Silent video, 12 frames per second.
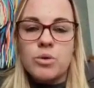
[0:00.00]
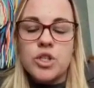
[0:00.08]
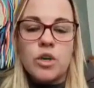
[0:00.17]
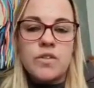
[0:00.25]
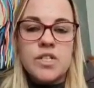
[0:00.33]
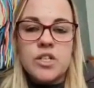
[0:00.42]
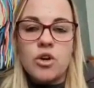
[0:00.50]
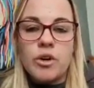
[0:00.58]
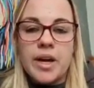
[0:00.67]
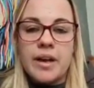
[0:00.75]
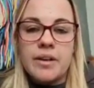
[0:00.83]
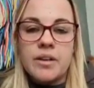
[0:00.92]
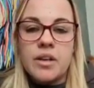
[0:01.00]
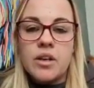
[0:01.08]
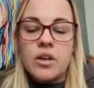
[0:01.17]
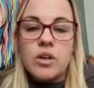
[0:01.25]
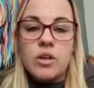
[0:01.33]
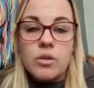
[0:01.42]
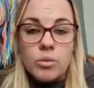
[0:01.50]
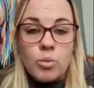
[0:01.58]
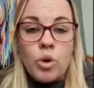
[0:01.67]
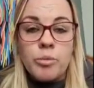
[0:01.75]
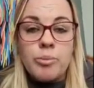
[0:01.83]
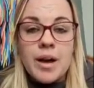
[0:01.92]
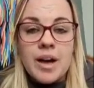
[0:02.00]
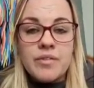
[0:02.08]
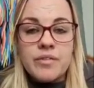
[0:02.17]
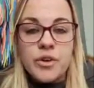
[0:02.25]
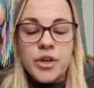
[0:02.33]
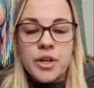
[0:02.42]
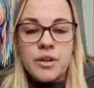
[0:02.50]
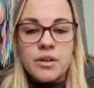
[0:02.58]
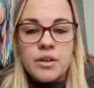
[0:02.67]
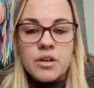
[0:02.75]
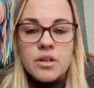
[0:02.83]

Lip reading: which obviously you're getting 1 bar free.